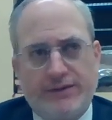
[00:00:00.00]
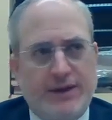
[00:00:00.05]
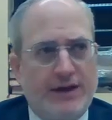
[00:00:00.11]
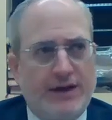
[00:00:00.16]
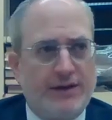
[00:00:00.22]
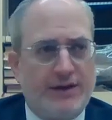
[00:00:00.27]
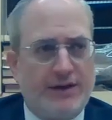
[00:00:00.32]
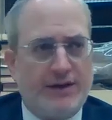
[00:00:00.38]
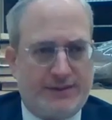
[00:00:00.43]

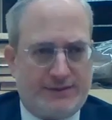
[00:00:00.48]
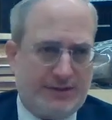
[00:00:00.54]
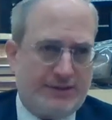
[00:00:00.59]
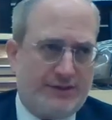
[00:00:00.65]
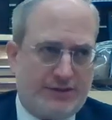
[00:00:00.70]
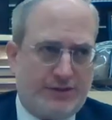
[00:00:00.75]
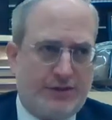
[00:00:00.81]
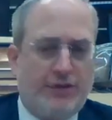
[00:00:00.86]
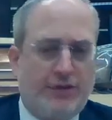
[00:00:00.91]
it's
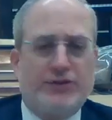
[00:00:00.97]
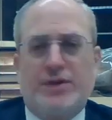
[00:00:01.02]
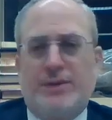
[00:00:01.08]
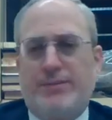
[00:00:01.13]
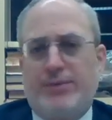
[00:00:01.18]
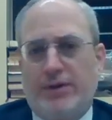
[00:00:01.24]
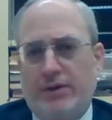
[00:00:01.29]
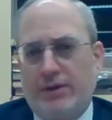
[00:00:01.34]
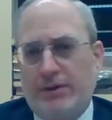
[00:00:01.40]

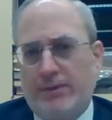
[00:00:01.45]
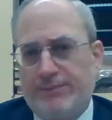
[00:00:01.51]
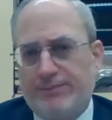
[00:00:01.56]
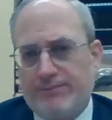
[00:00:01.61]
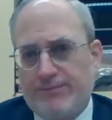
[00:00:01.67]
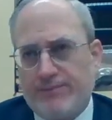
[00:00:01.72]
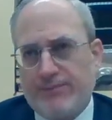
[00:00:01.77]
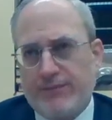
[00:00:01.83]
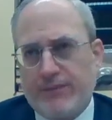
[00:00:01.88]

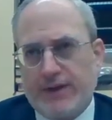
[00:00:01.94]
insertable.